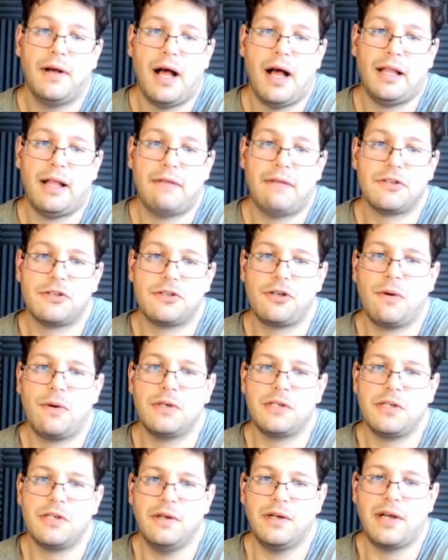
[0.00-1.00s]
I'll have to show
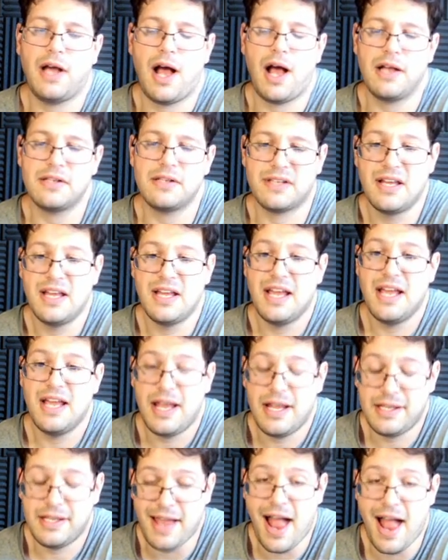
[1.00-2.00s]
it to you guys.
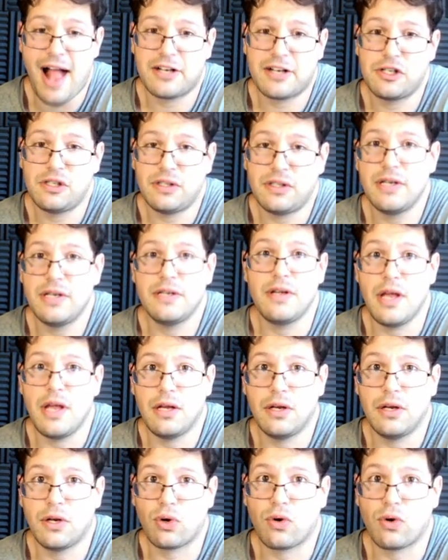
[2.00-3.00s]
It's actually
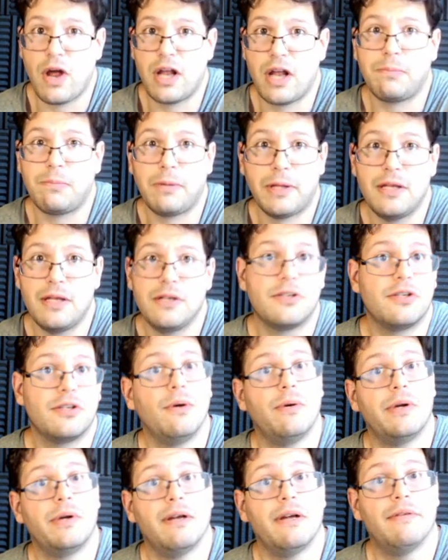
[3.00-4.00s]
incredibly
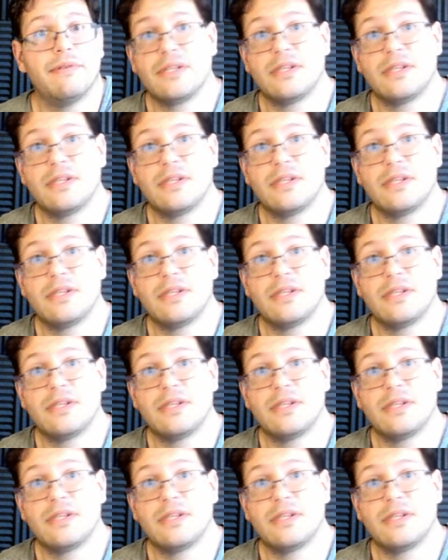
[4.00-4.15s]
intuitive.